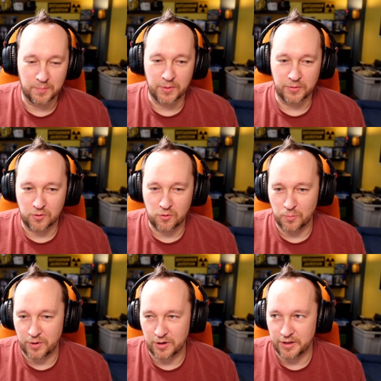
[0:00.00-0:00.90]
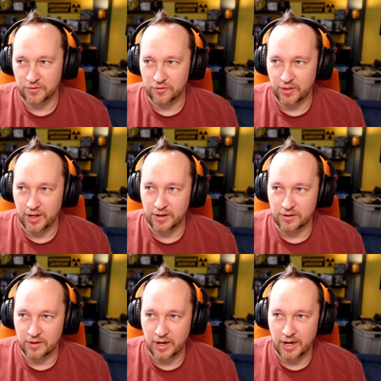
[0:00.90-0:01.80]
But the cool part is that
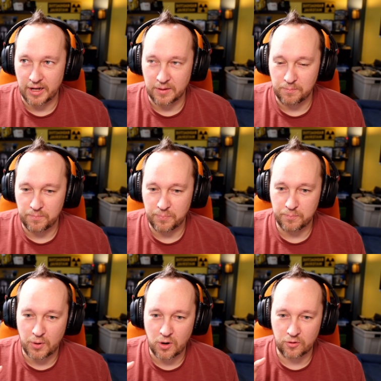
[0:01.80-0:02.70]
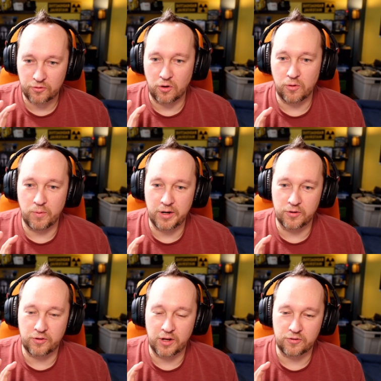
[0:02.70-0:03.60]
I parse all the radio
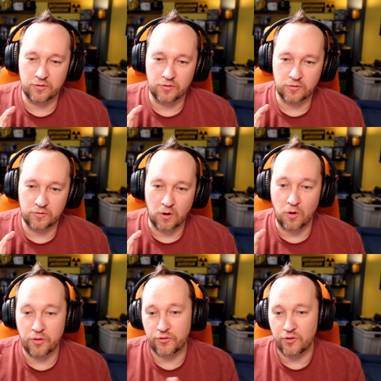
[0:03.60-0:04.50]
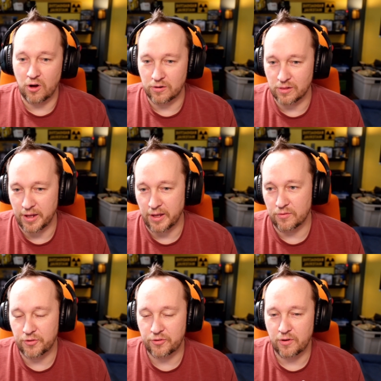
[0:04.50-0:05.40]
stations, all the song
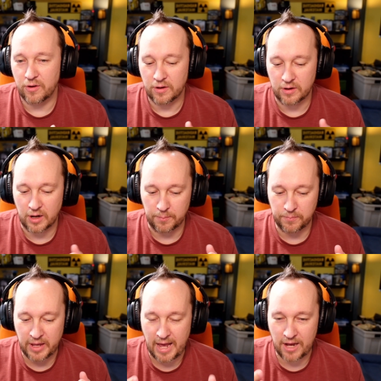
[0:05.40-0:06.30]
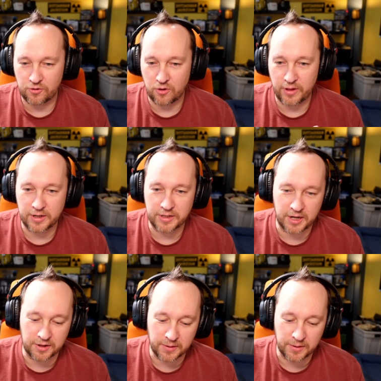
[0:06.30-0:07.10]
lengths, I cache all that data,